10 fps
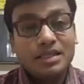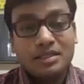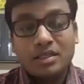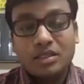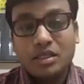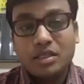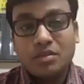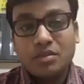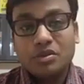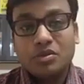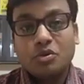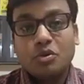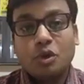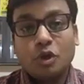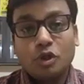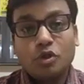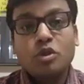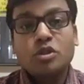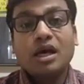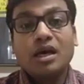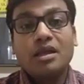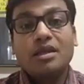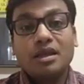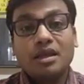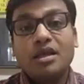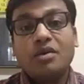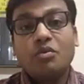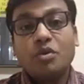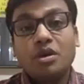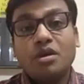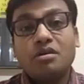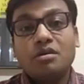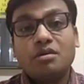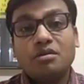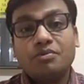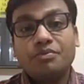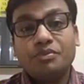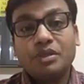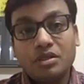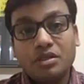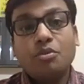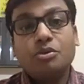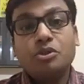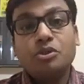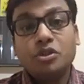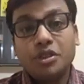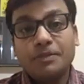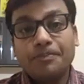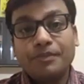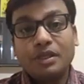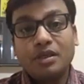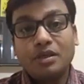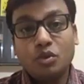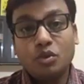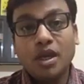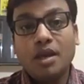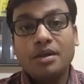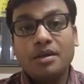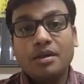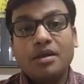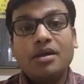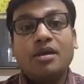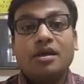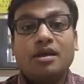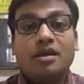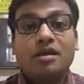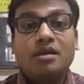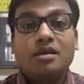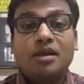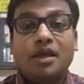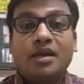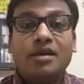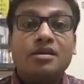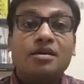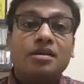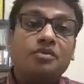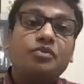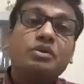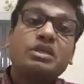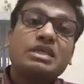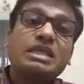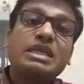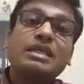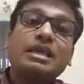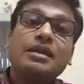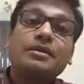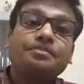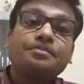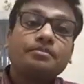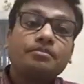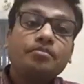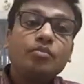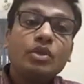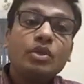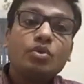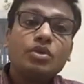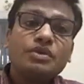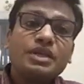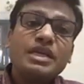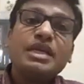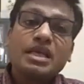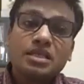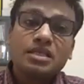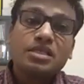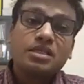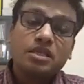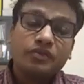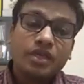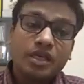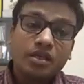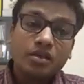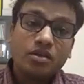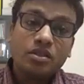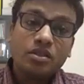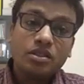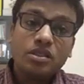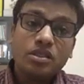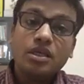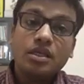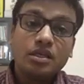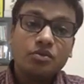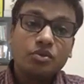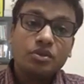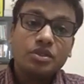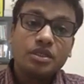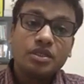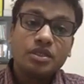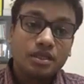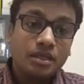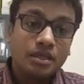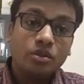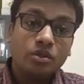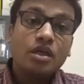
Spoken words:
intelligent systems, all those are the area where there is opportunity to grab it. We would seeing that we were taking assistance of technology, and I would say that now